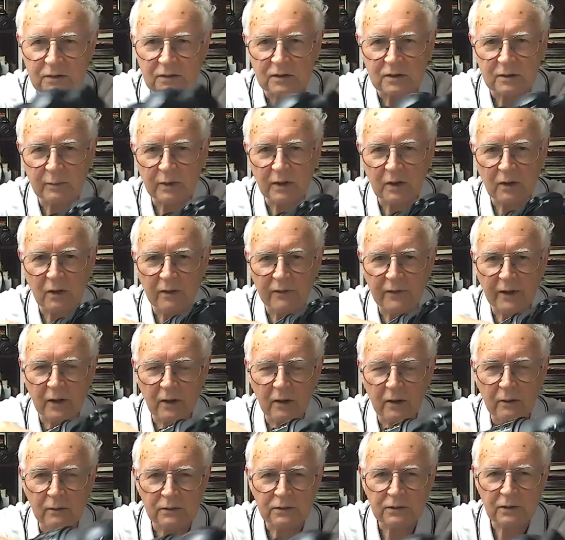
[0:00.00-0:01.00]
It's a bit like that
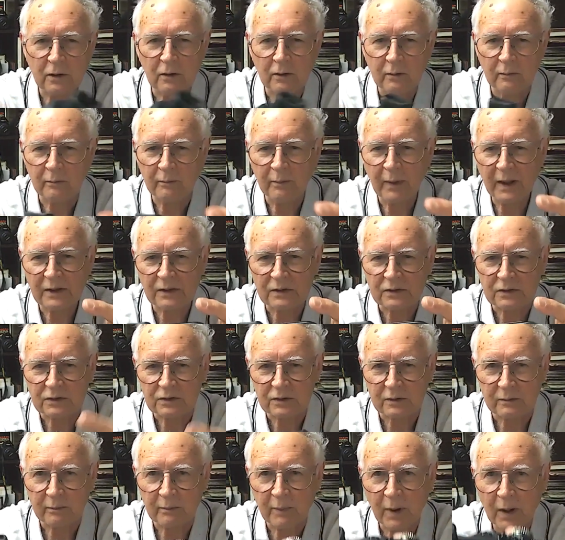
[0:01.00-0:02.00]
old song, Buttons
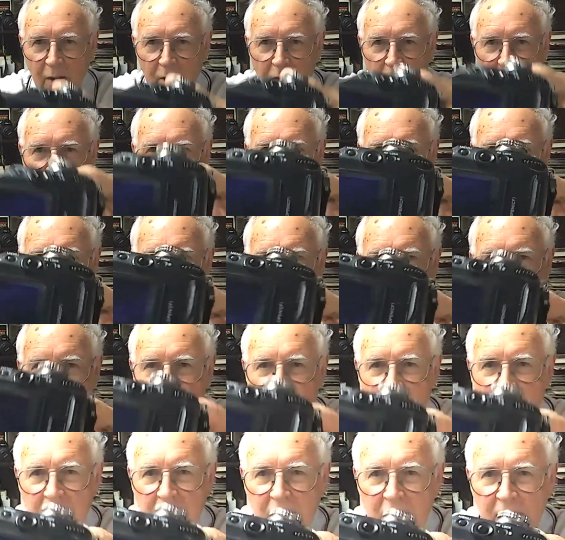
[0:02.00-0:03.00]
and Bows,
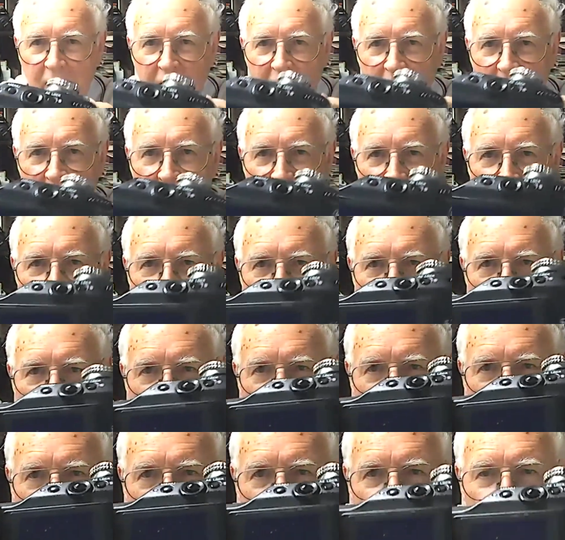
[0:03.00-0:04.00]

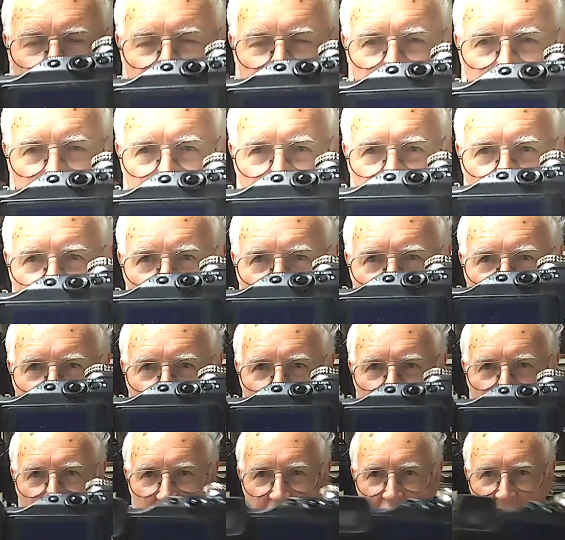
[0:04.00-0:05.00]
by
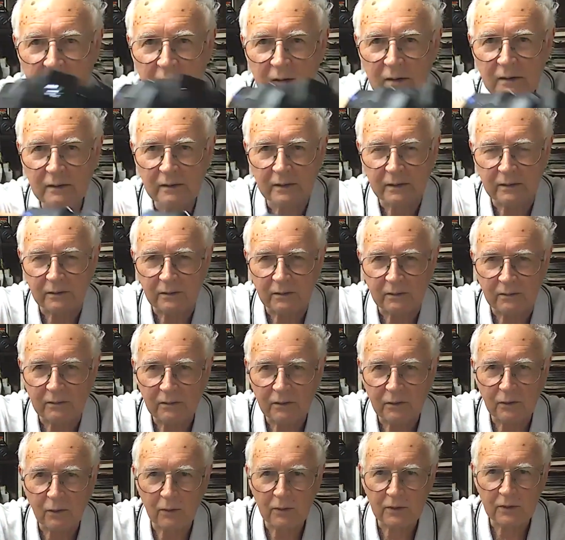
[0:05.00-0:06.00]
Pope, I think,
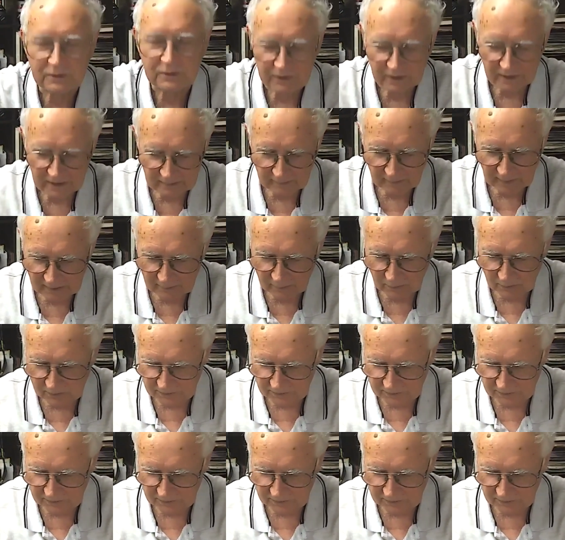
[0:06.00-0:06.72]
Doris Day maybe, or